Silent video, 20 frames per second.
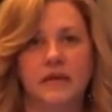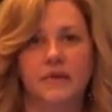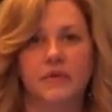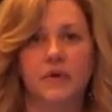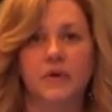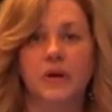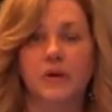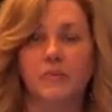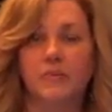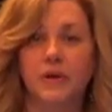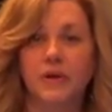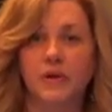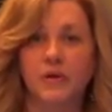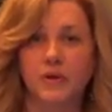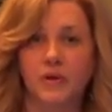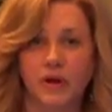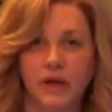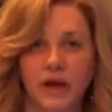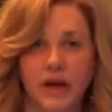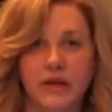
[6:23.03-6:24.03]
You can
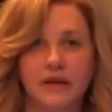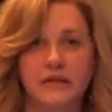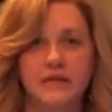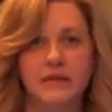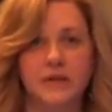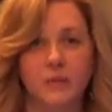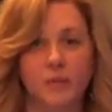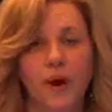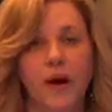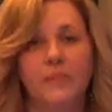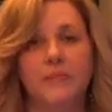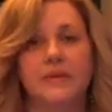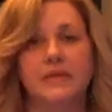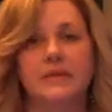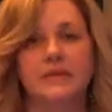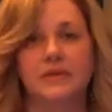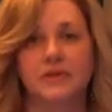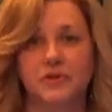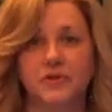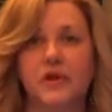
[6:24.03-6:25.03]
build guns and
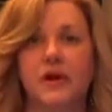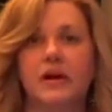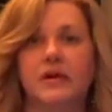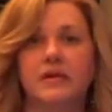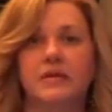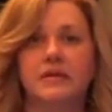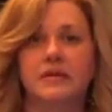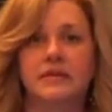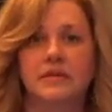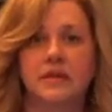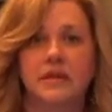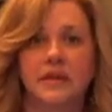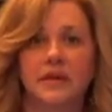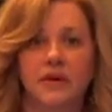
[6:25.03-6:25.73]
weapons and drugs